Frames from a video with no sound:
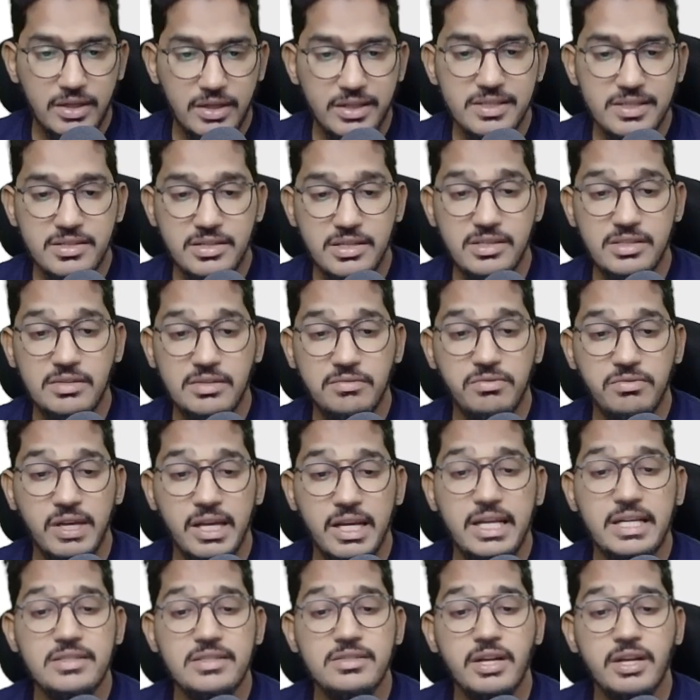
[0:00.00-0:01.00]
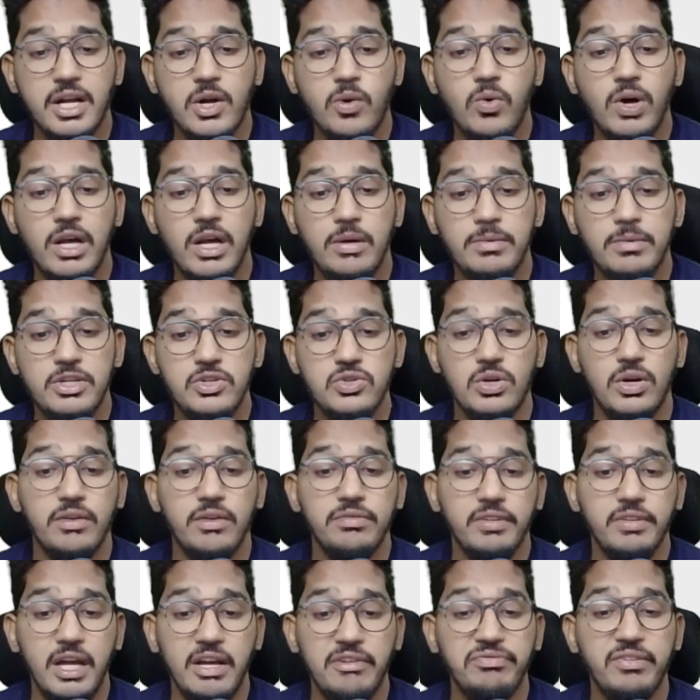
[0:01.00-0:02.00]
Discuss the various requirements
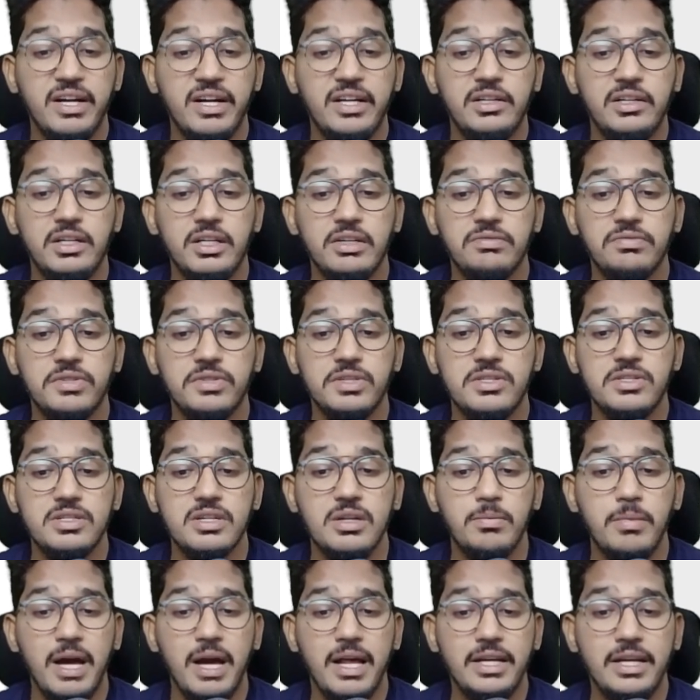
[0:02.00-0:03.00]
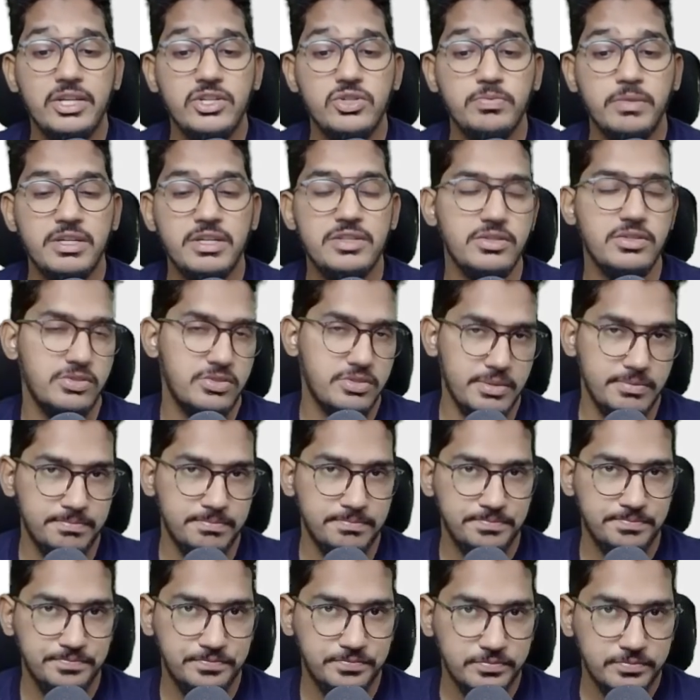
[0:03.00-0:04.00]
of effective risk management system.
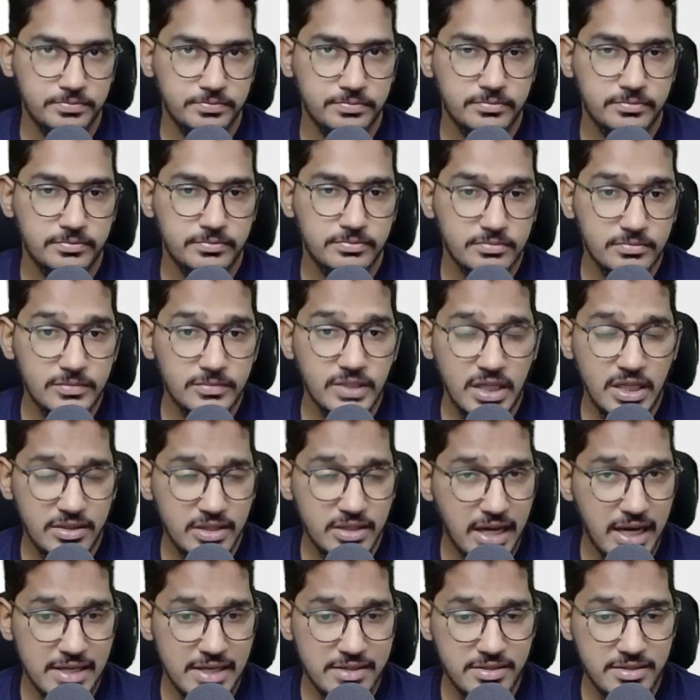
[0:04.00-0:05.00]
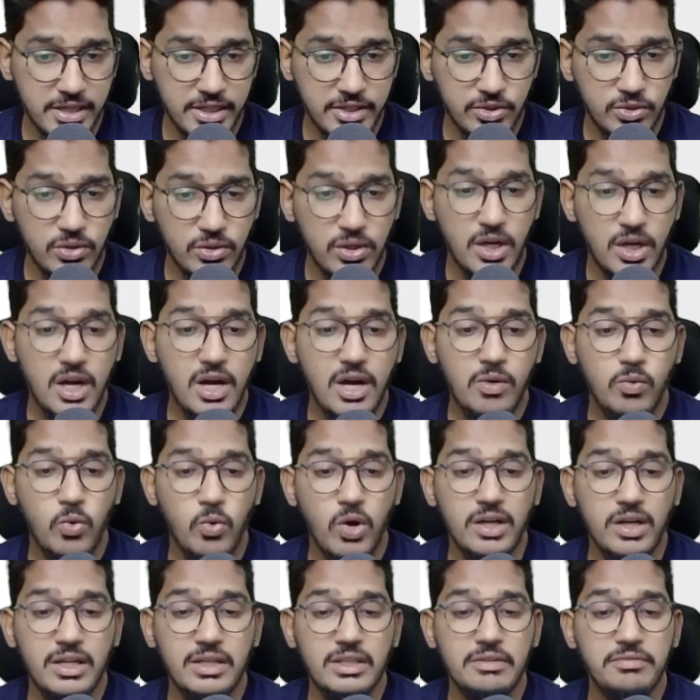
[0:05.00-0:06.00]
They're asking you
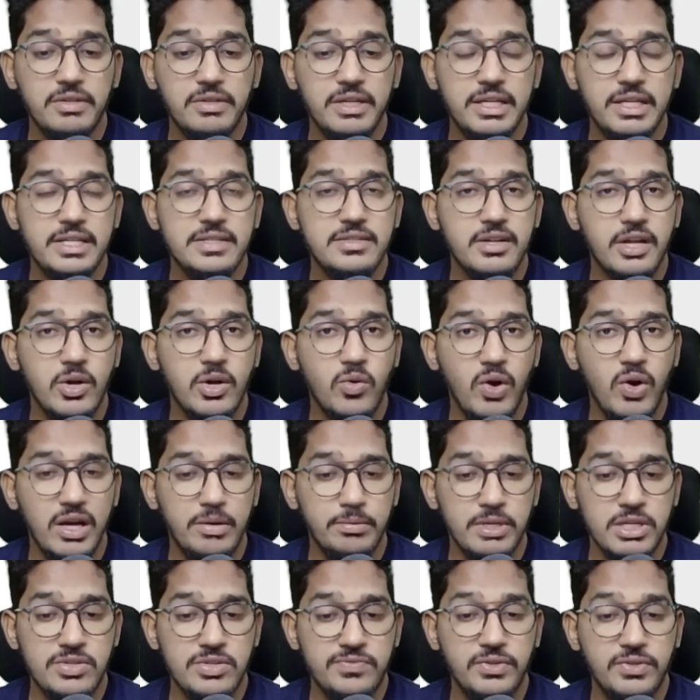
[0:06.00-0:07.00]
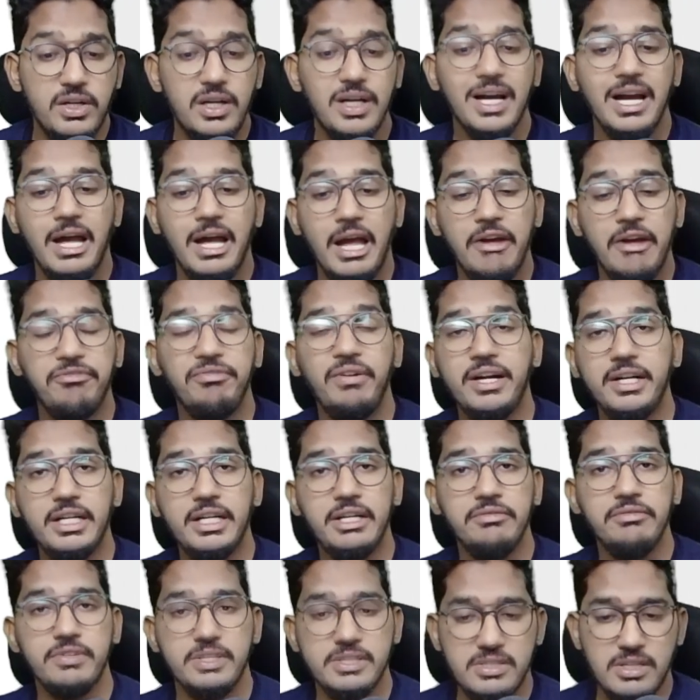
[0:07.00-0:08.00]
what are the various requirements for
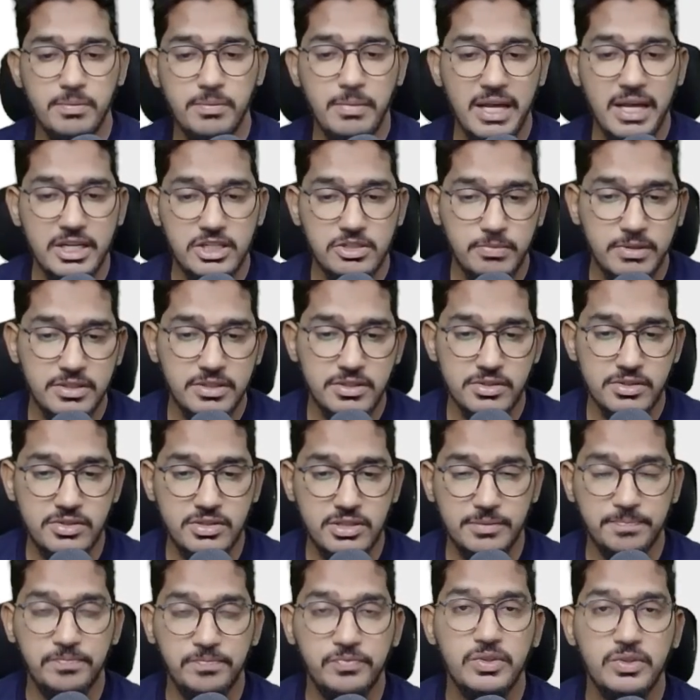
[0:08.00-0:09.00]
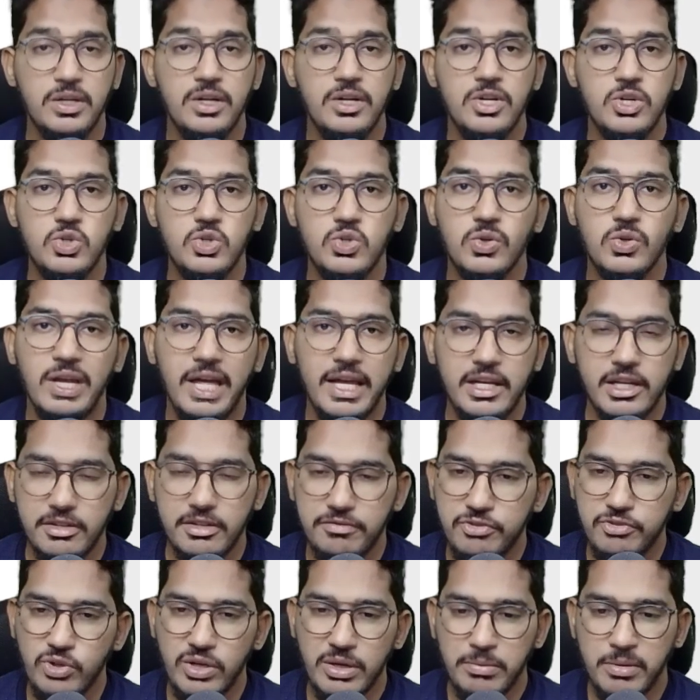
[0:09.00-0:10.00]
effective risk management system. So like
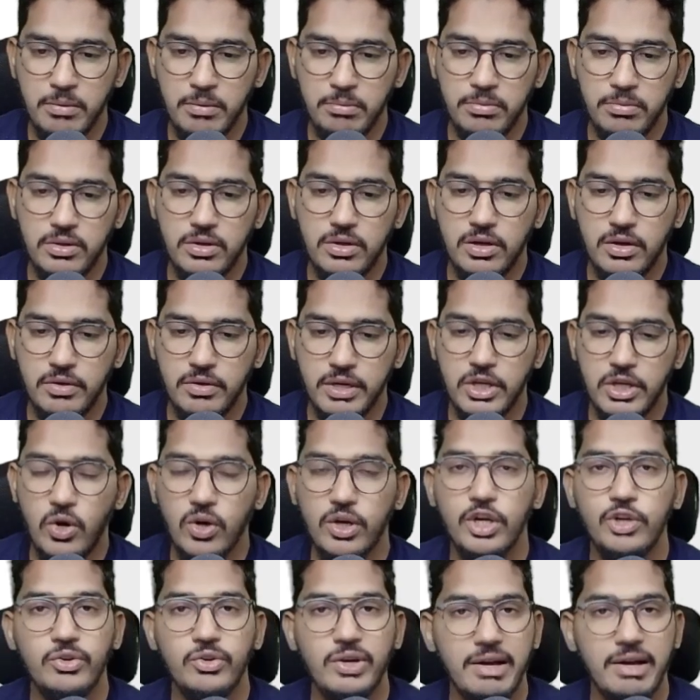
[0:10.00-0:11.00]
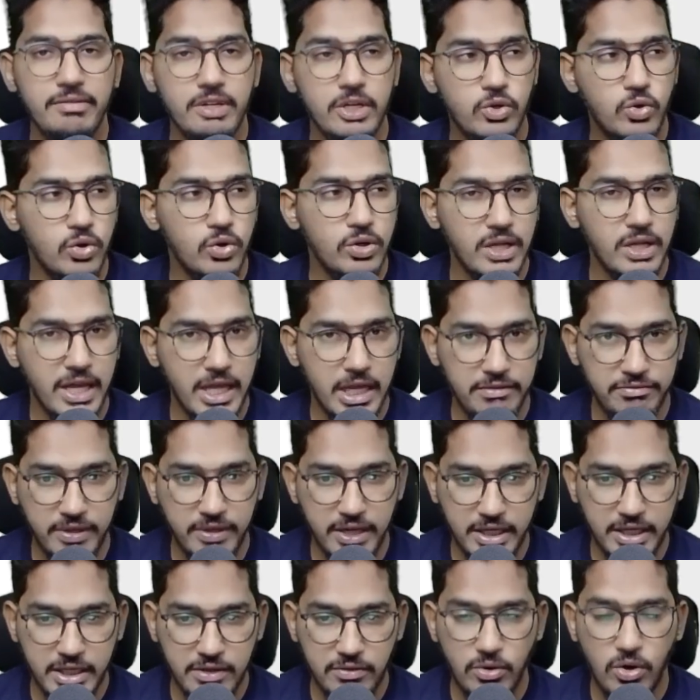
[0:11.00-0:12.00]
if you remember, in order to have a good
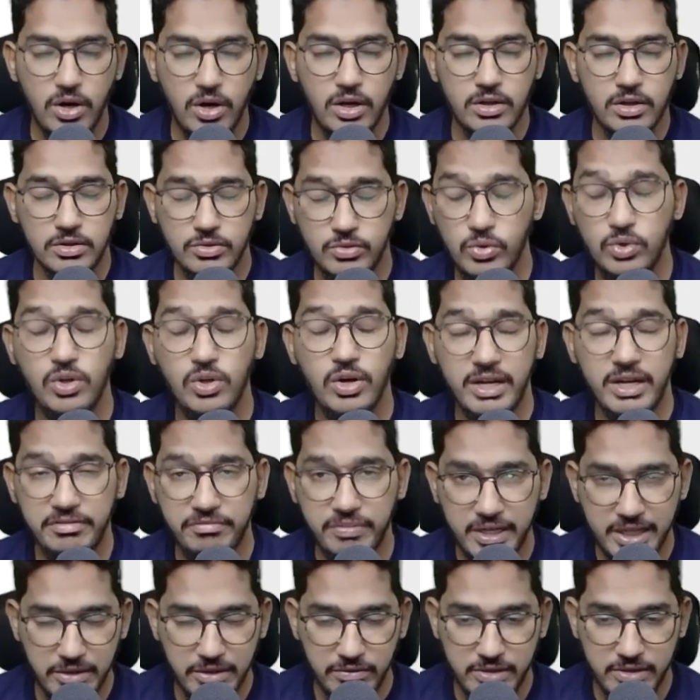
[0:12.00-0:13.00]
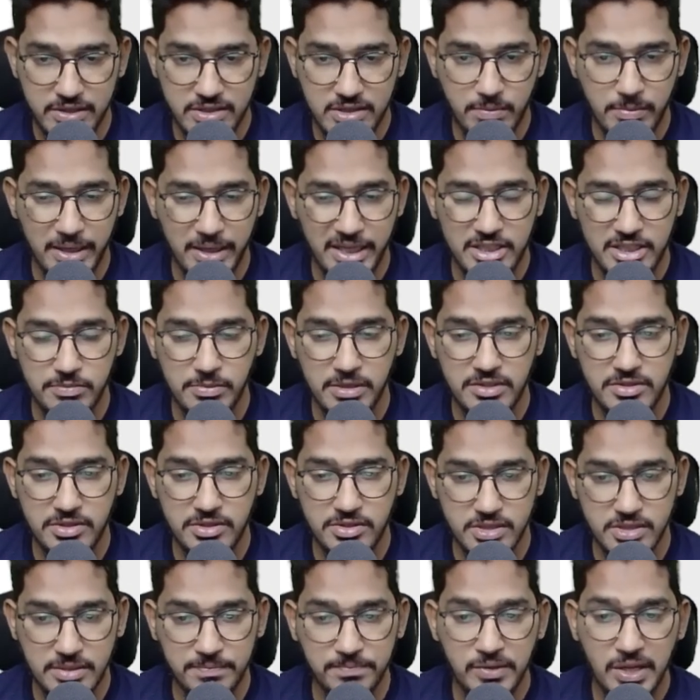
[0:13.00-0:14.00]
or effective risk management
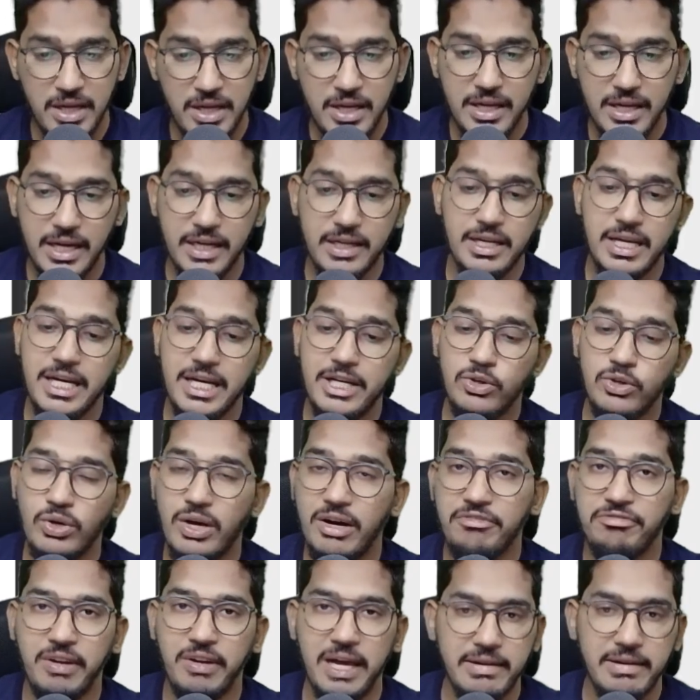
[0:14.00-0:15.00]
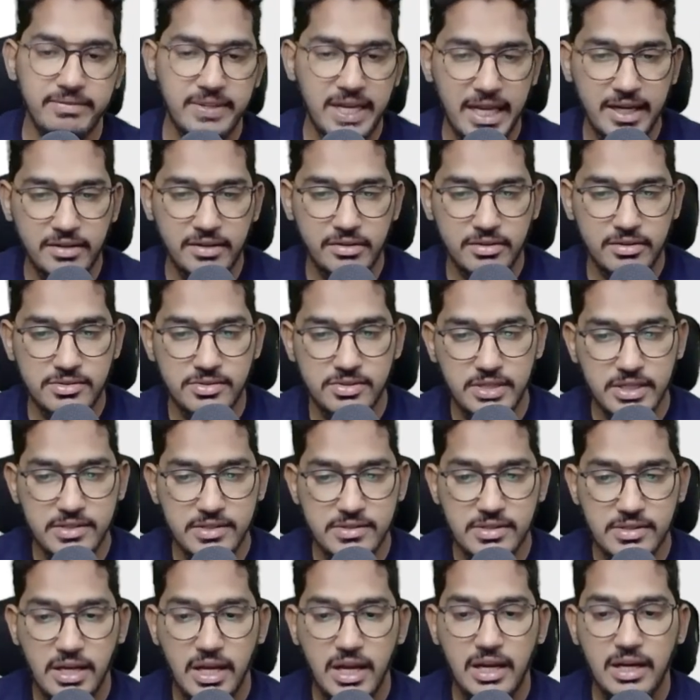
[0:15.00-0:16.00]
system, it need to have 5
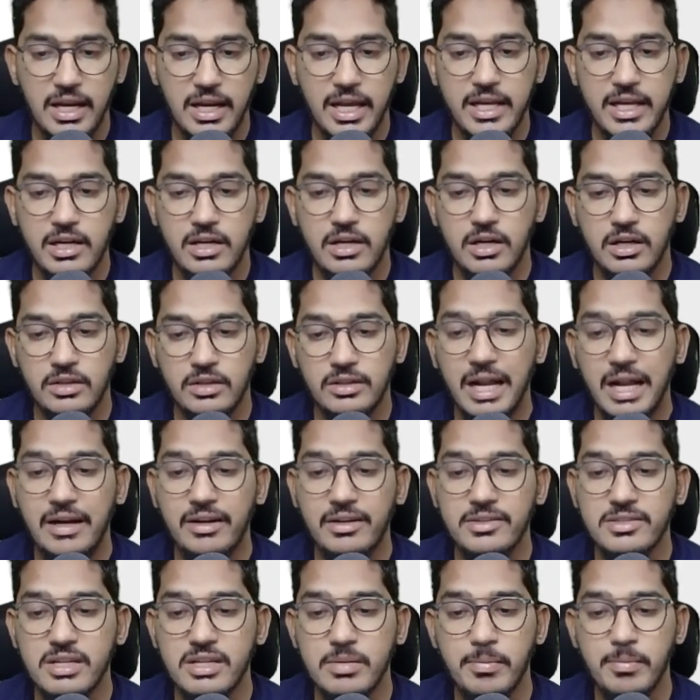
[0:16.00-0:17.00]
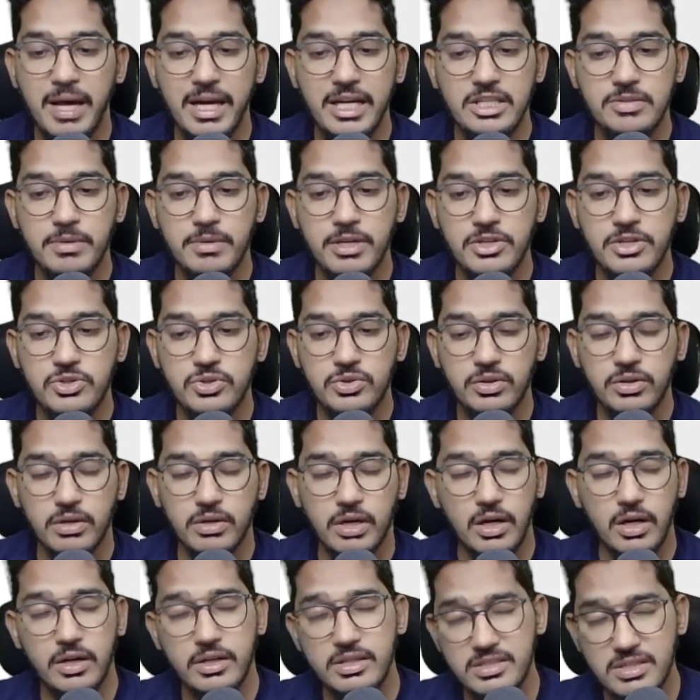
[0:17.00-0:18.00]
characteristics. Like that risk management
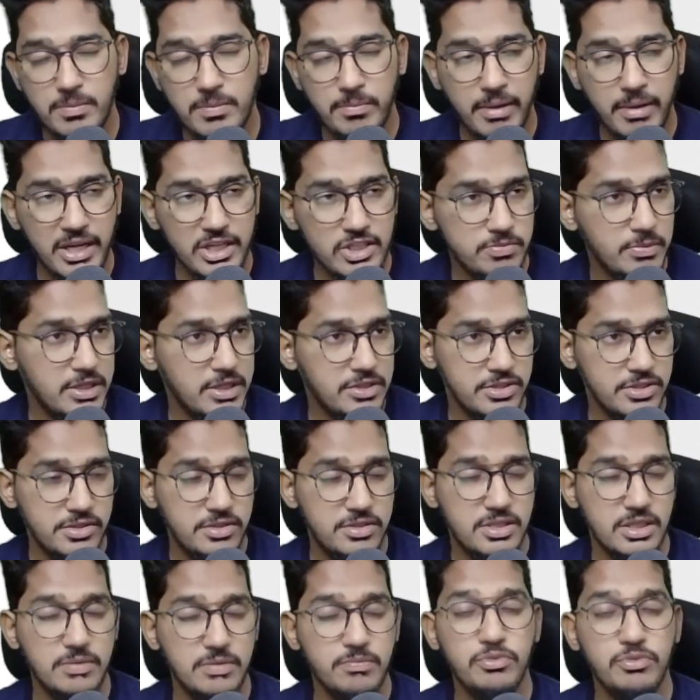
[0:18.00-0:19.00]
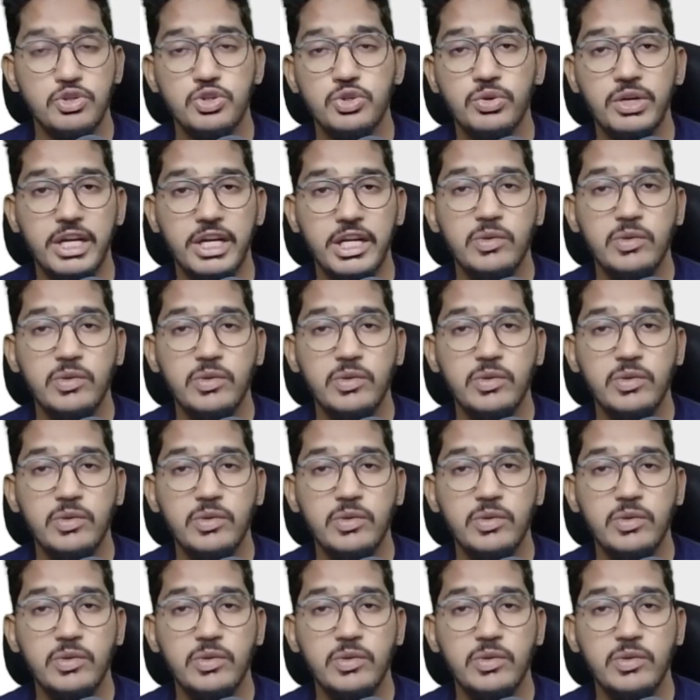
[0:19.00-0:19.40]
system should